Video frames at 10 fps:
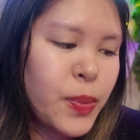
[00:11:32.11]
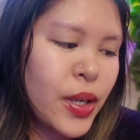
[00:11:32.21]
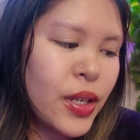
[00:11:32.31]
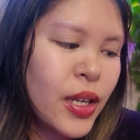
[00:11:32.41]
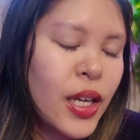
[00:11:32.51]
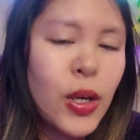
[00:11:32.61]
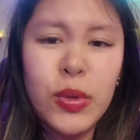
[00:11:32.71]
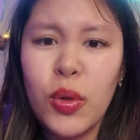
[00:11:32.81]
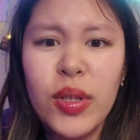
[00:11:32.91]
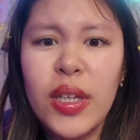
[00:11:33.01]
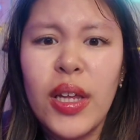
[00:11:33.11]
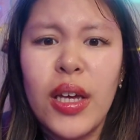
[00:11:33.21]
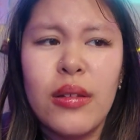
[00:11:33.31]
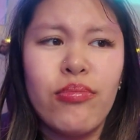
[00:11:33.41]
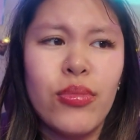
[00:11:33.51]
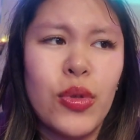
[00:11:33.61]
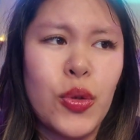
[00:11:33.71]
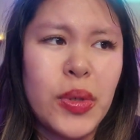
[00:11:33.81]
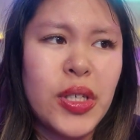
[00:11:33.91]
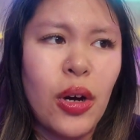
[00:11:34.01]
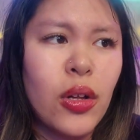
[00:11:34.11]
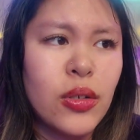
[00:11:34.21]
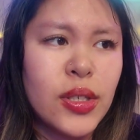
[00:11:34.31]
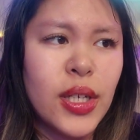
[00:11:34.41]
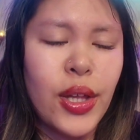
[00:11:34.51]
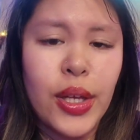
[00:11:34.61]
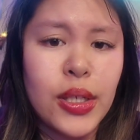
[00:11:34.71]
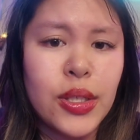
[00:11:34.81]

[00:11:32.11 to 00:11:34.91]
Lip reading: but it was only like $3, I think.